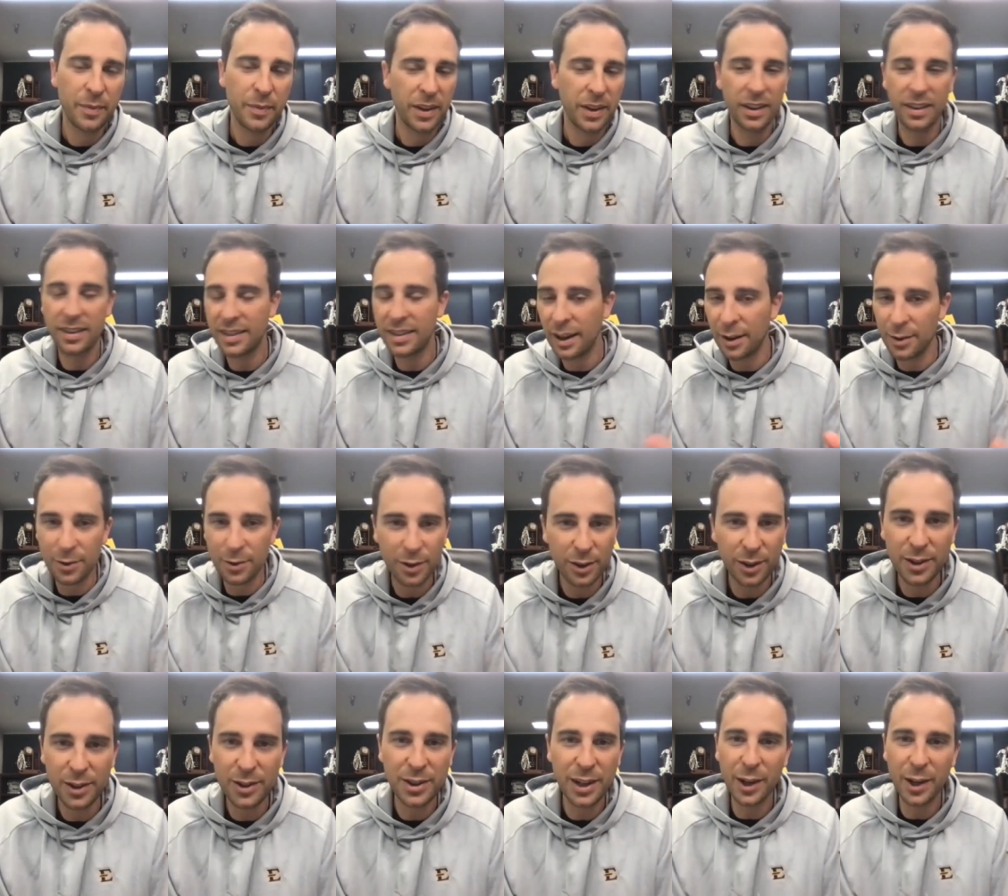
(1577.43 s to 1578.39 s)
it sounds
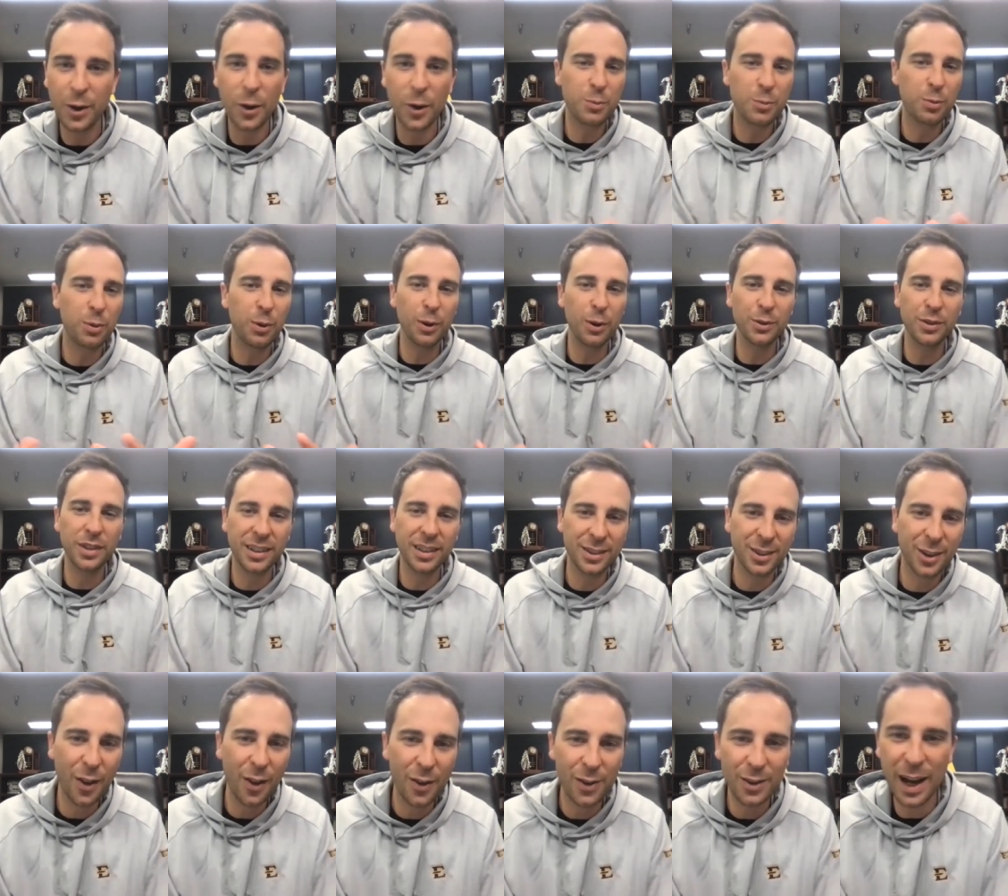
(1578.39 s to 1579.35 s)
cliche. Coach Pearl says
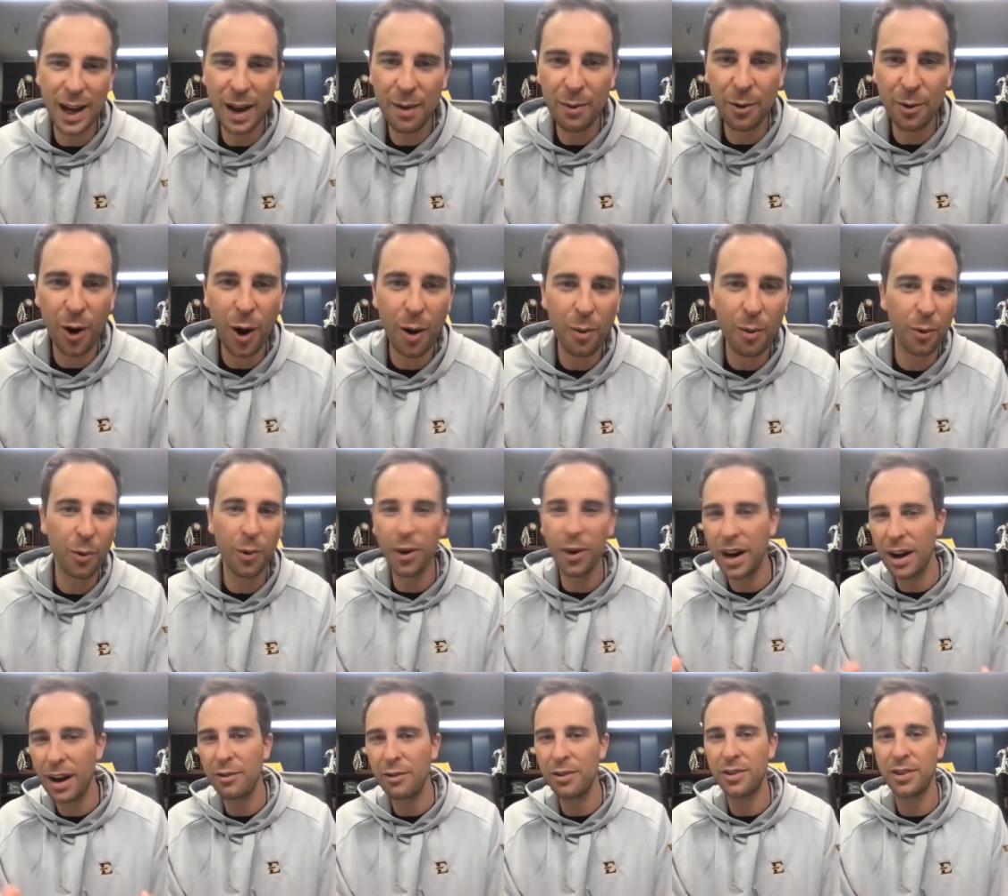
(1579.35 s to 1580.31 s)
it all the time at Auburn. We're
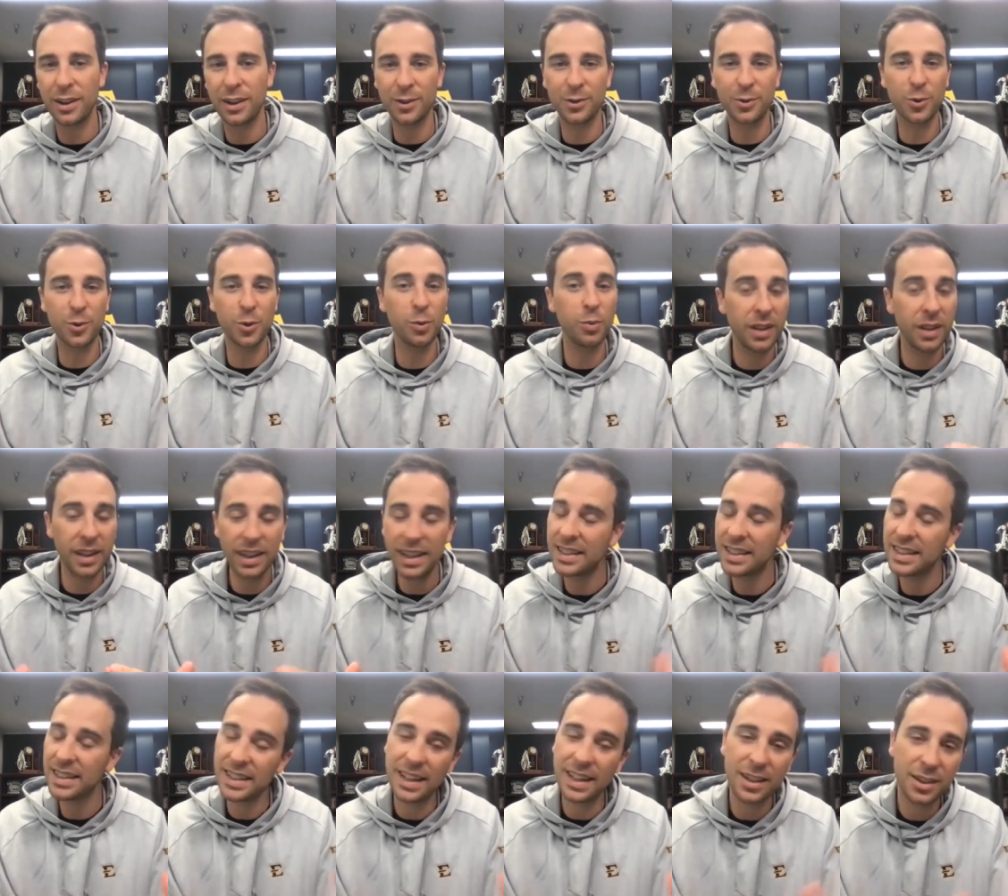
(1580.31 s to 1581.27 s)
in everything school, but
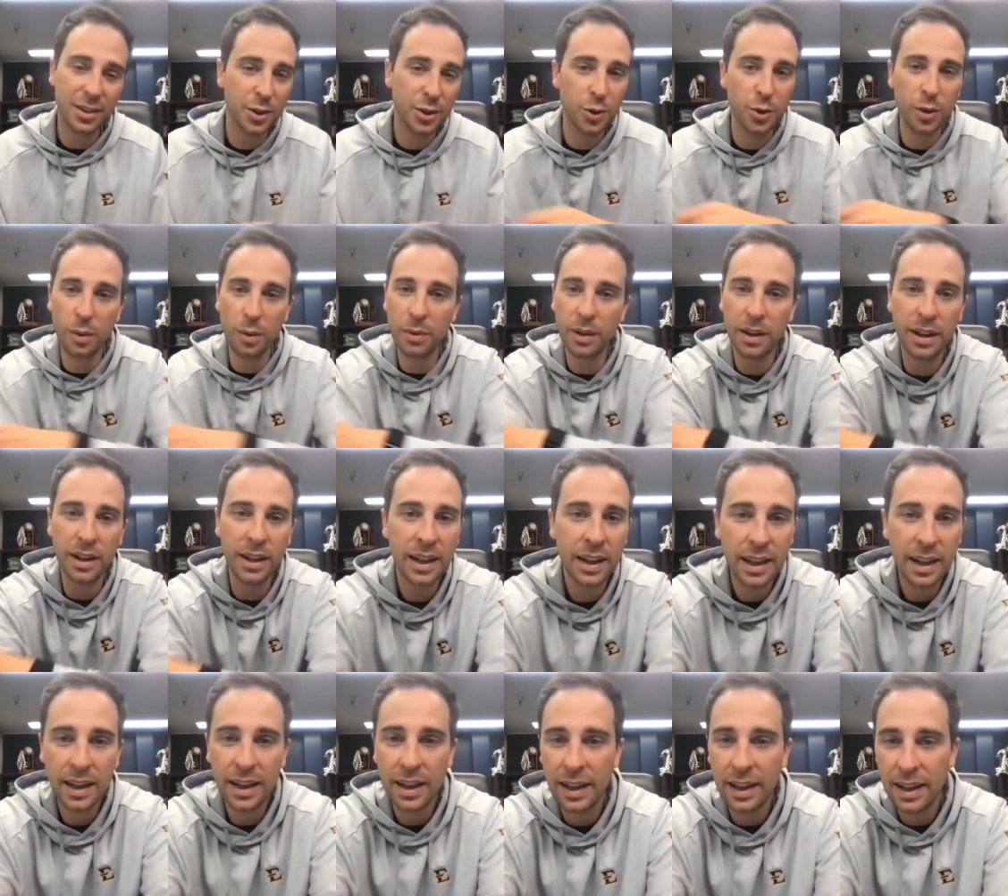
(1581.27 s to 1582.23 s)
ETSU, I mean,
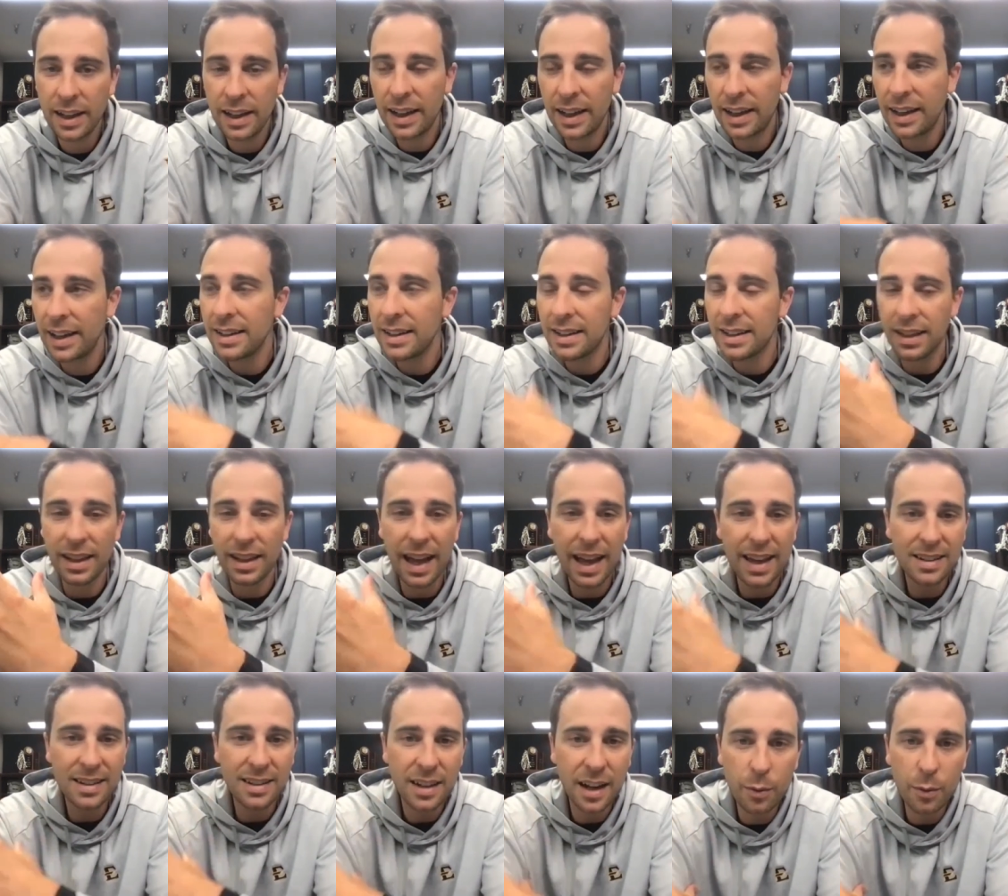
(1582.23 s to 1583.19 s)
it is. The
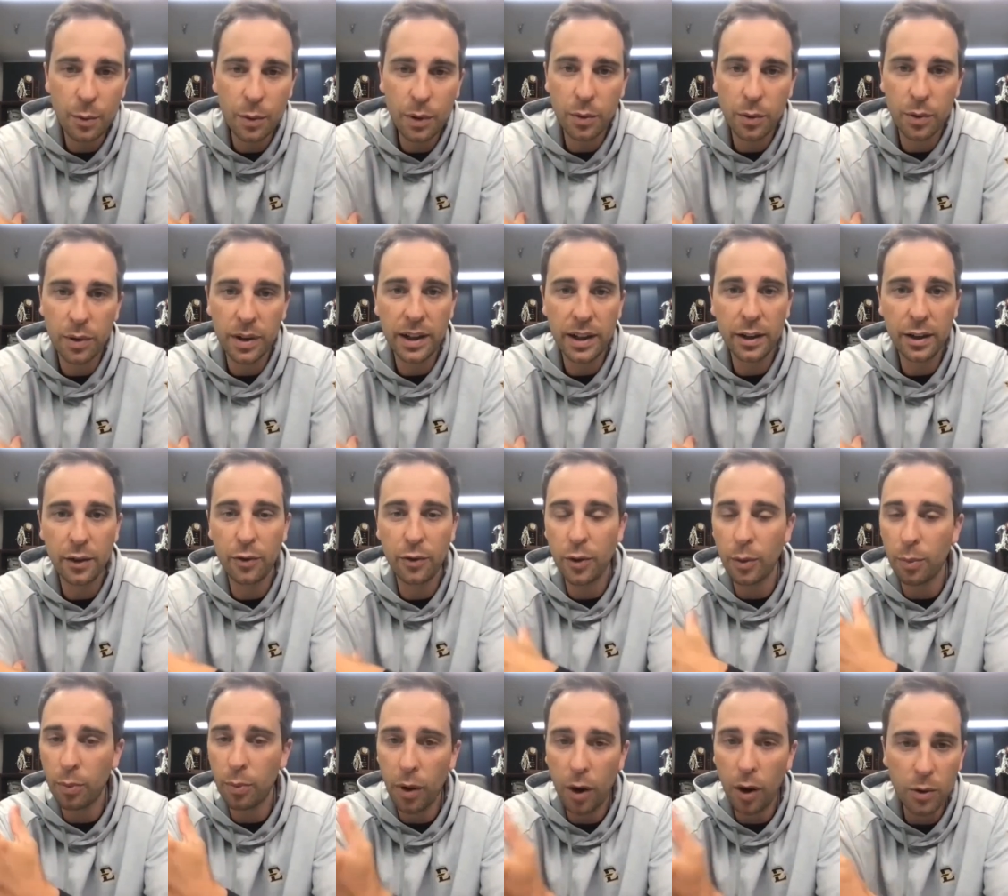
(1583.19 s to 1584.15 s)
last time we were here,
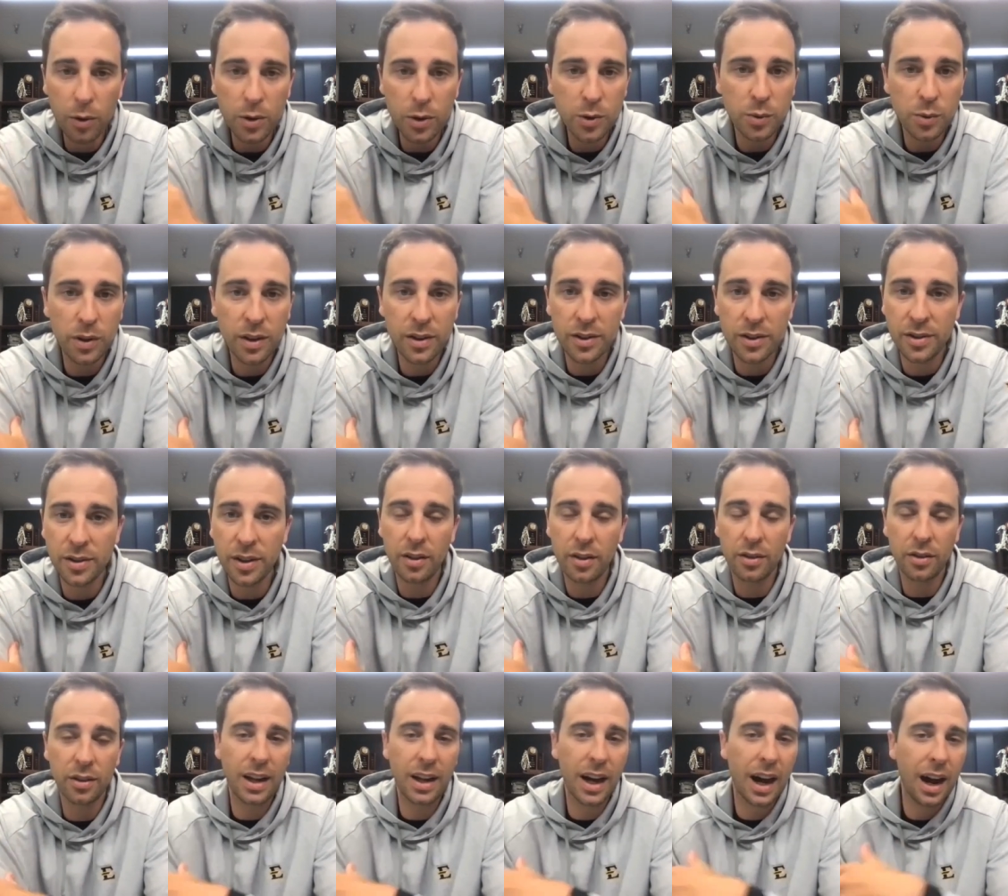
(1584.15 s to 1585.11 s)
football was winning the
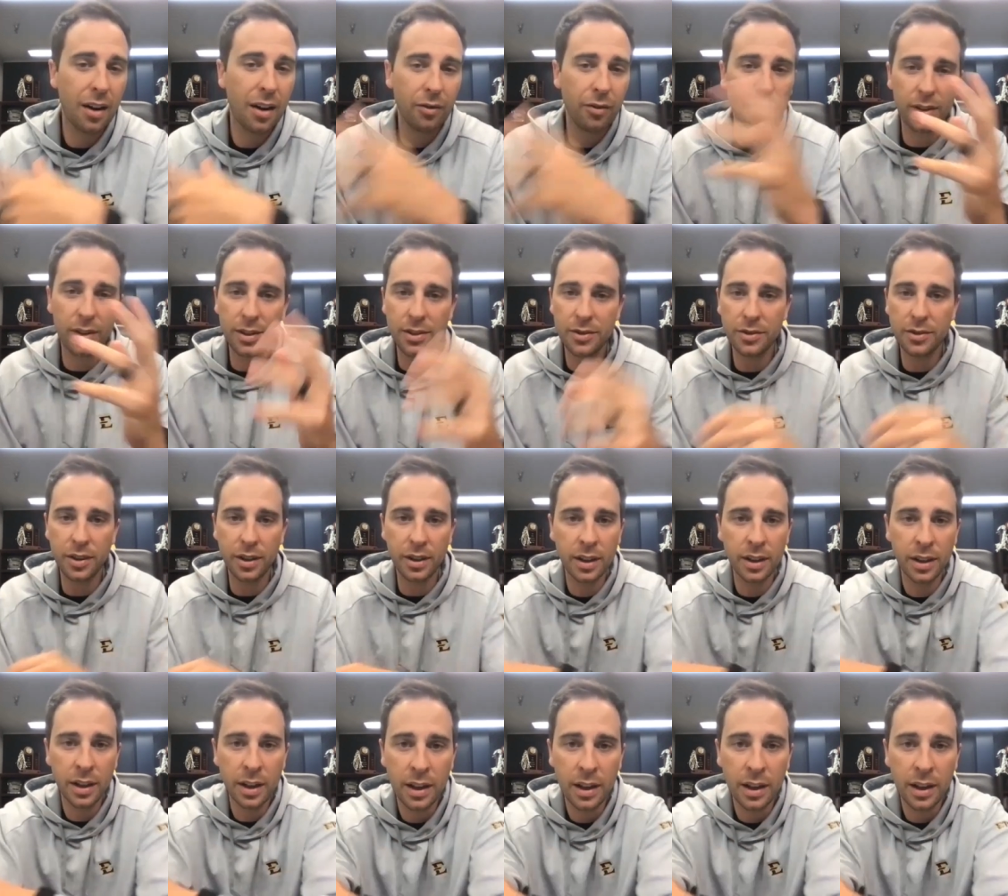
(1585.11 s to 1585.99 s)
Southern Conference and,